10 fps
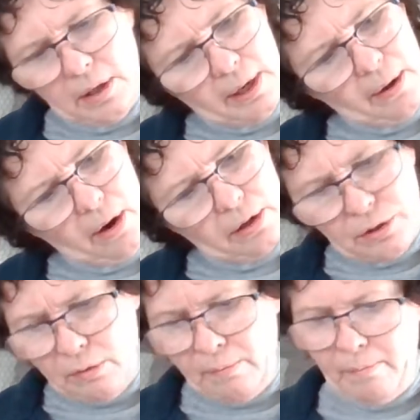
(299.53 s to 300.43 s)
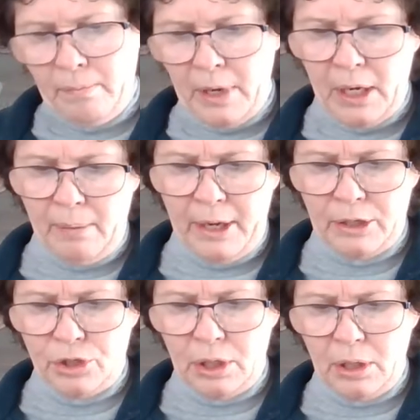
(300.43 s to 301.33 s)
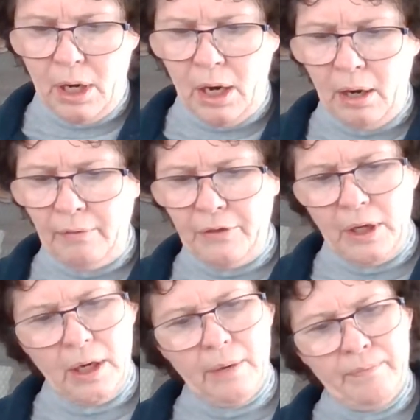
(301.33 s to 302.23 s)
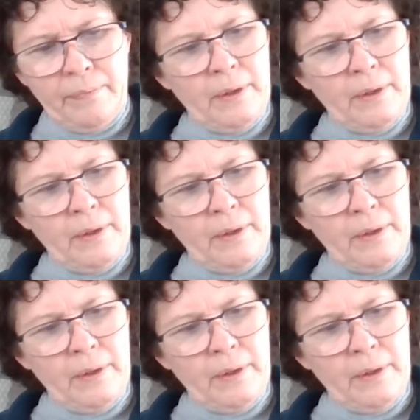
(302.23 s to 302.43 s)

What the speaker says: I also made a mention of the